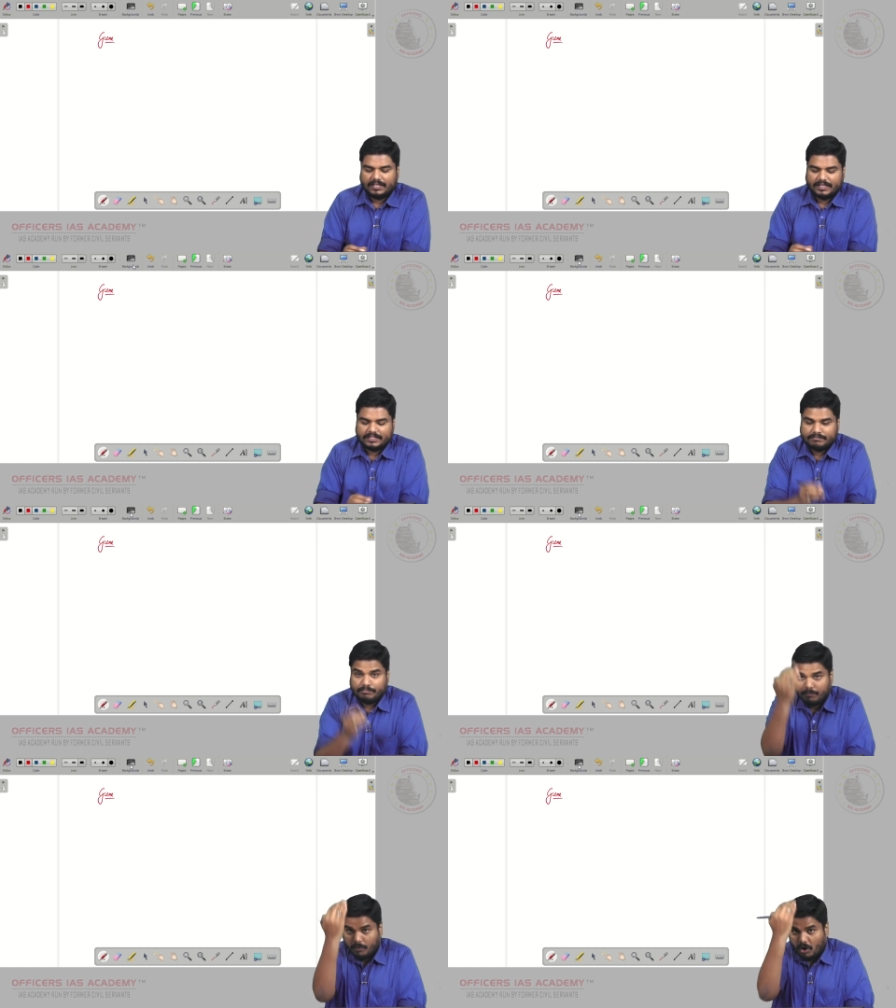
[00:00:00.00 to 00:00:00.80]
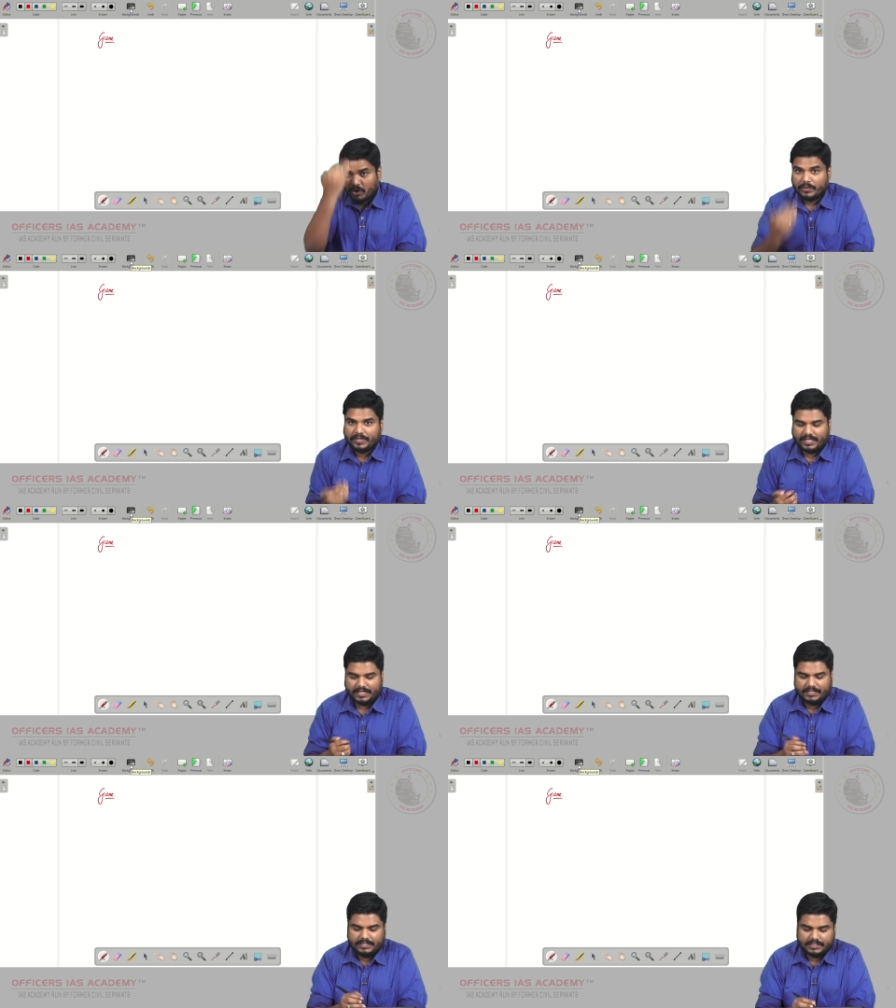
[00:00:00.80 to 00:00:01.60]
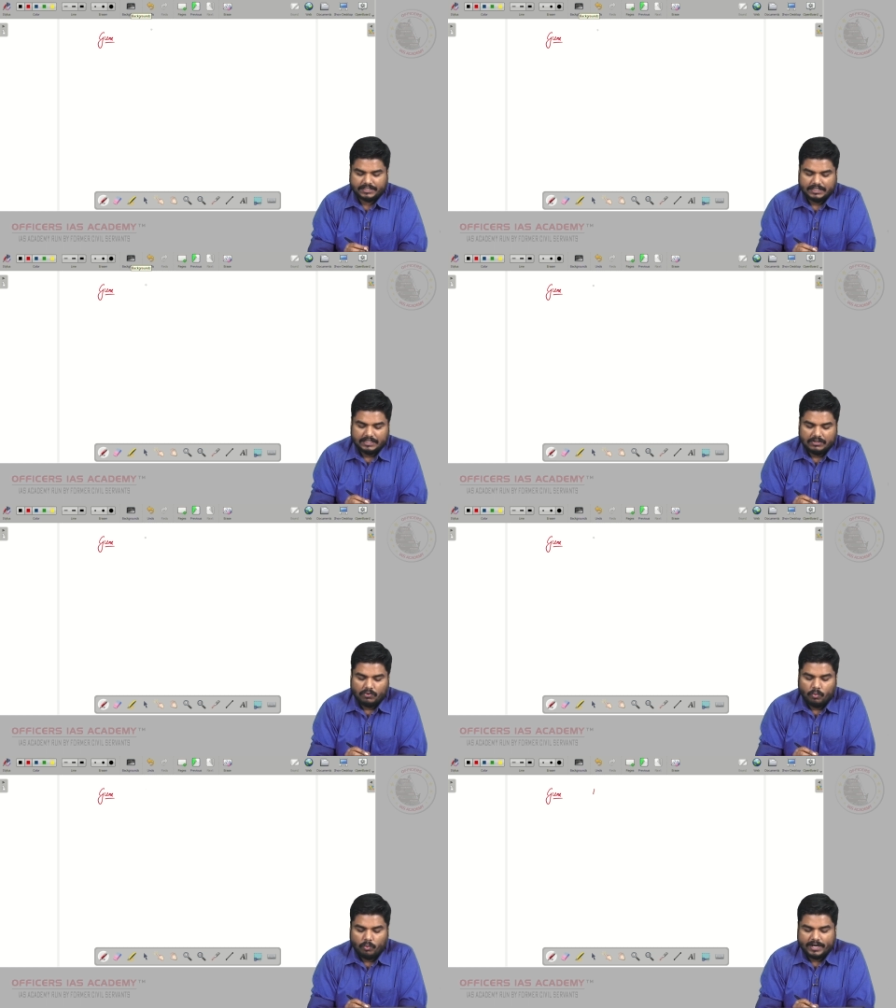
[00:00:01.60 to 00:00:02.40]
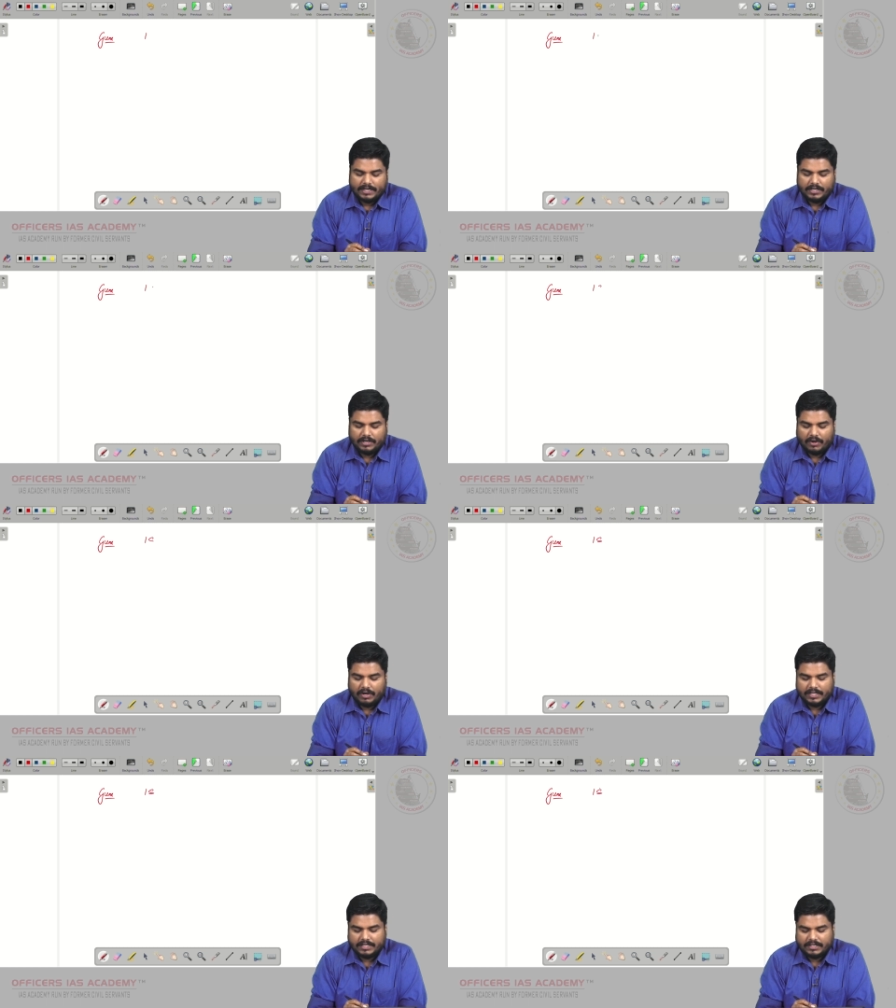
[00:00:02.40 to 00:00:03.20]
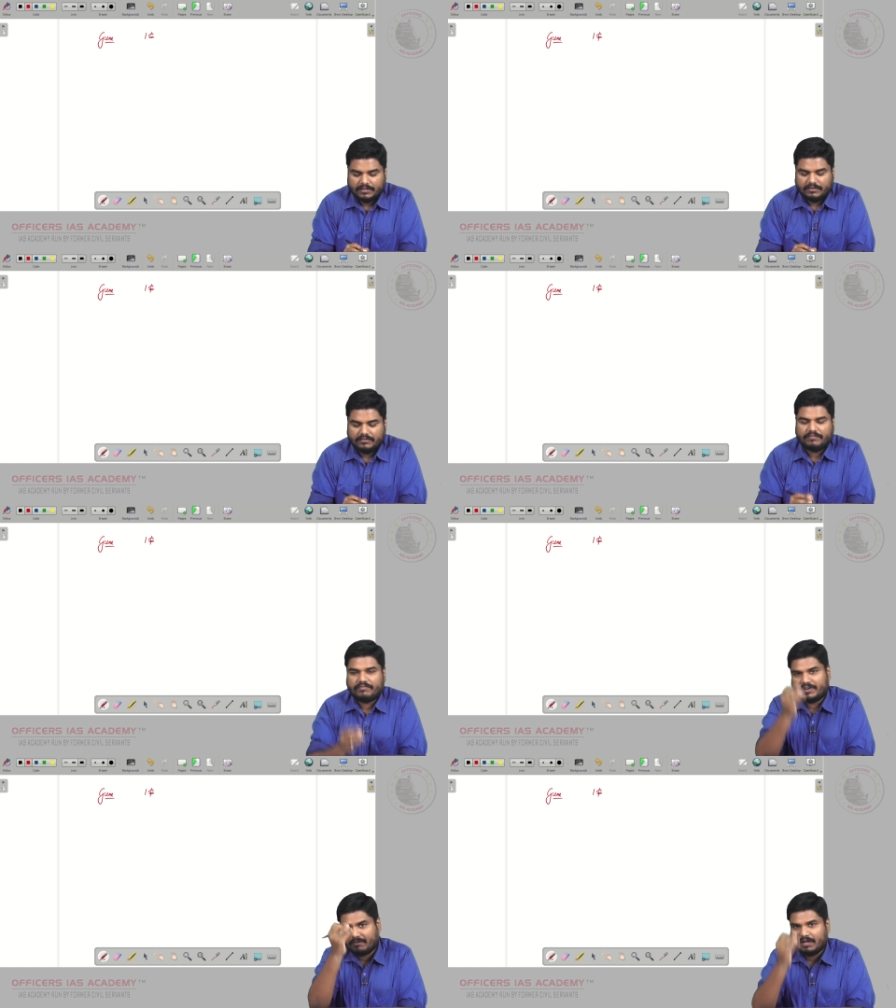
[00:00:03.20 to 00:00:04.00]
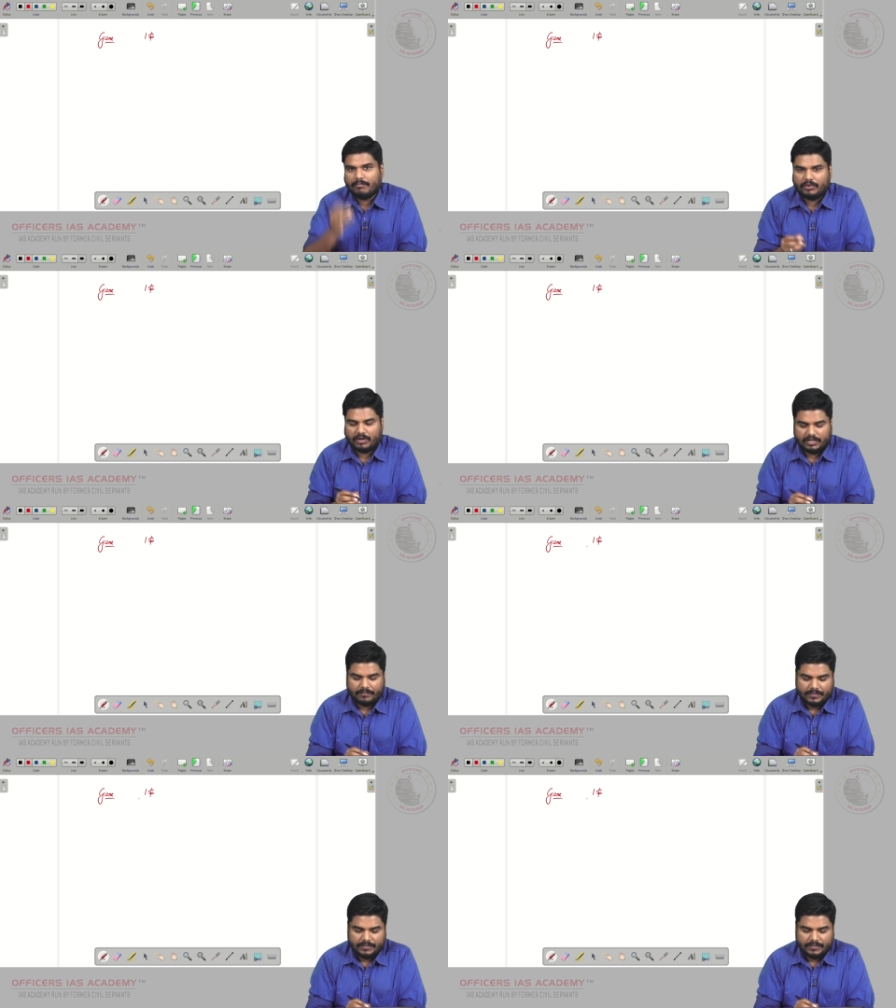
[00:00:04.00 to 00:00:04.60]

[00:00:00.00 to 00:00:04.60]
is borrowing $1 from abroad.